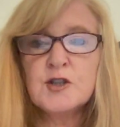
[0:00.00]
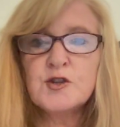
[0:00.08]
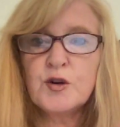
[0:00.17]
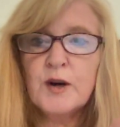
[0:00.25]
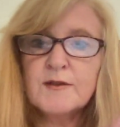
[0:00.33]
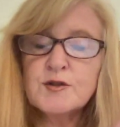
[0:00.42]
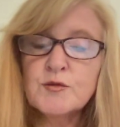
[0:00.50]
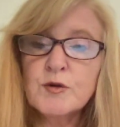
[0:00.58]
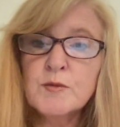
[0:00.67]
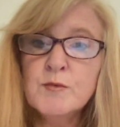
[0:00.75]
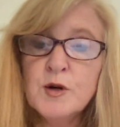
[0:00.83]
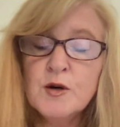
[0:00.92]
So you have to
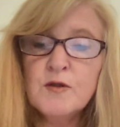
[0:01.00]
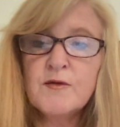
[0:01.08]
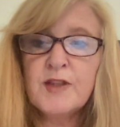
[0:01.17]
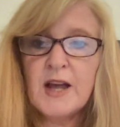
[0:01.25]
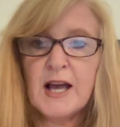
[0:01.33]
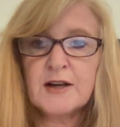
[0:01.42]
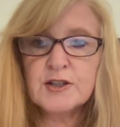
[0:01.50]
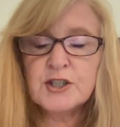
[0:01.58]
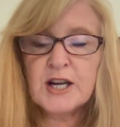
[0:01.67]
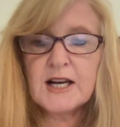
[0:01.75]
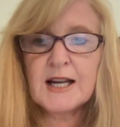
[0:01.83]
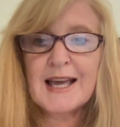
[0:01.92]
remove the
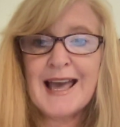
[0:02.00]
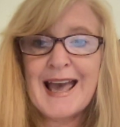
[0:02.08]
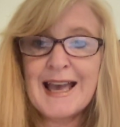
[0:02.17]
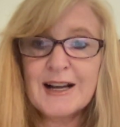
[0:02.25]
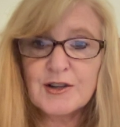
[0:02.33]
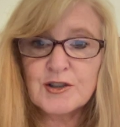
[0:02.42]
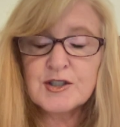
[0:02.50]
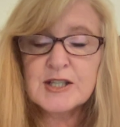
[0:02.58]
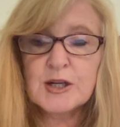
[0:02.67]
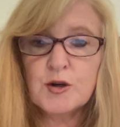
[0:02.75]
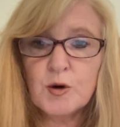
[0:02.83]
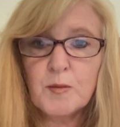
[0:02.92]
energetic anchors
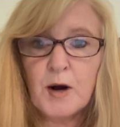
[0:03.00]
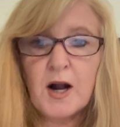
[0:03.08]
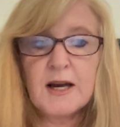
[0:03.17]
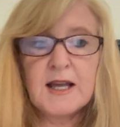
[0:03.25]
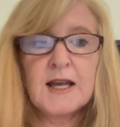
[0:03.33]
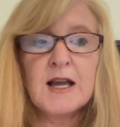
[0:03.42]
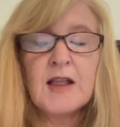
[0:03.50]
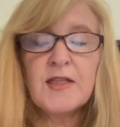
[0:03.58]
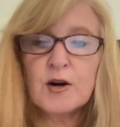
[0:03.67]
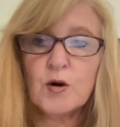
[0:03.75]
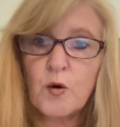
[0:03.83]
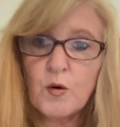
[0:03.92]
in your body
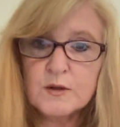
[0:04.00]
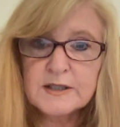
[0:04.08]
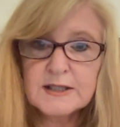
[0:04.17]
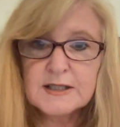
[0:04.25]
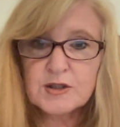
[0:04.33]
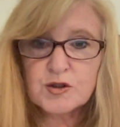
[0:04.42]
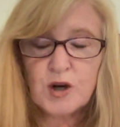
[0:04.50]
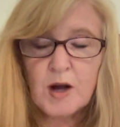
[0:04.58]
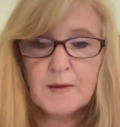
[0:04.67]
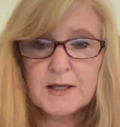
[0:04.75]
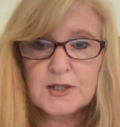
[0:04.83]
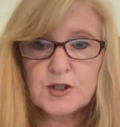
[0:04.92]
that are holding this
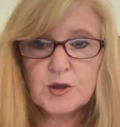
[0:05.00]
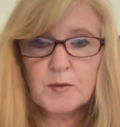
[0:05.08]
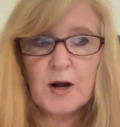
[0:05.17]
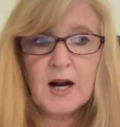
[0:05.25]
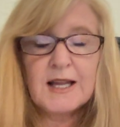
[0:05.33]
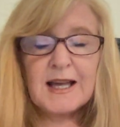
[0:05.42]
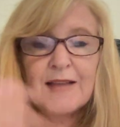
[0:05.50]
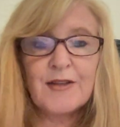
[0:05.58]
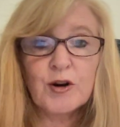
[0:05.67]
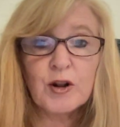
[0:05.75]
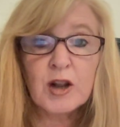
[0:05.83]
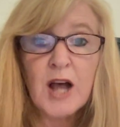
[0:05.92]
trauma into your body, and
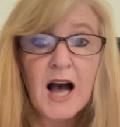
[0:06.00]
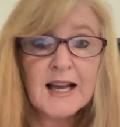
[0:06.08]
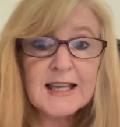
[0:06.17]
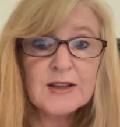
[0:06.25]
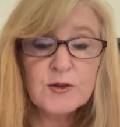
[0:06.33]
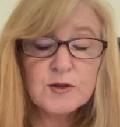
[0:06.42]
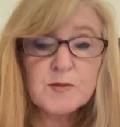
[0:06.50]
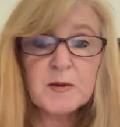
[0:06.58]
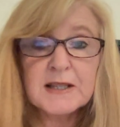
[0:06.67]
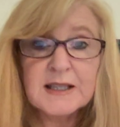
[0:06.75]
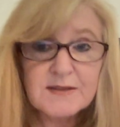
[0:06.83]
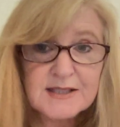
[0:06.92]
they're locking those
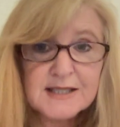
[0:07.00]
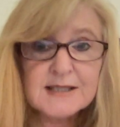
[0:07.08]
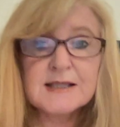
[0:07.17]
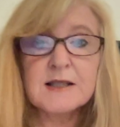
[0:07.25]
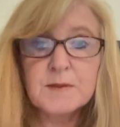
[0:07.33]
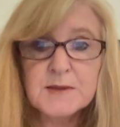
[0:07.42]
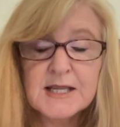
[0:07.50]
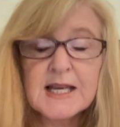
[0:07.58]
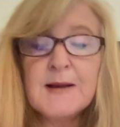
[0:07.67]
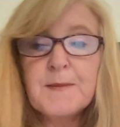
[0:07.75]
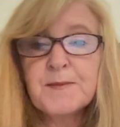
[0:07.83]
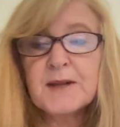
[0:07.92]
belief systems
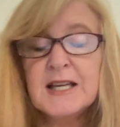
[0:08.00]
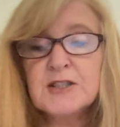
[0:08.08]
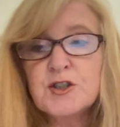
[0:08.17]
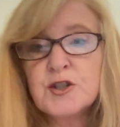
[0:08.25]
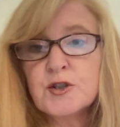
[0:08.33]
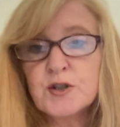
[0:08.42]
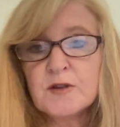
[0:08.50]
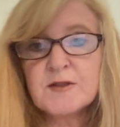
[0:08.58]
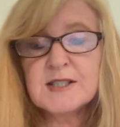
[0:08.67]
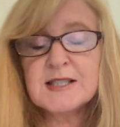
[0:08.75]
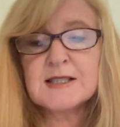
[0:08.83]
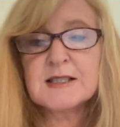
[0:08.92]
into your
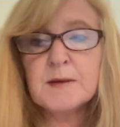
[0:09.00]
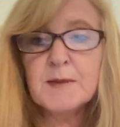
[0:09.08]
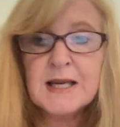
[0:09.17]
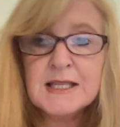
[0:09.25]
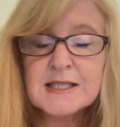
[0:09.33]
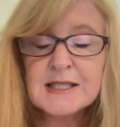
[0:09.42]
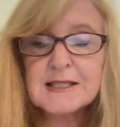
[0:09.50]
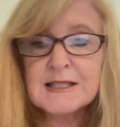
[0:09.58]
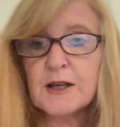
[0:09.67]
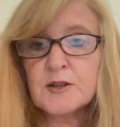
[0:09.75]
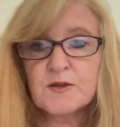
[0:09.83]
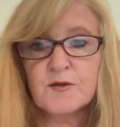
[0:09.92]
nervous system, into the
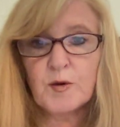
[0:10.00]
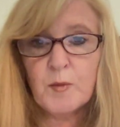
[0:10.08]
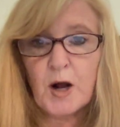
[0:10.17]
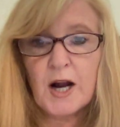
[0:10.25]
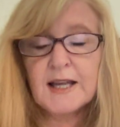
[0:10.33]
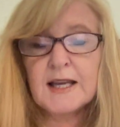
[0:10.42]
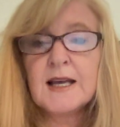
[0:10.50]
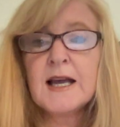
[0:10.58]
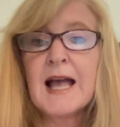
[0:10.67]
cells of your body.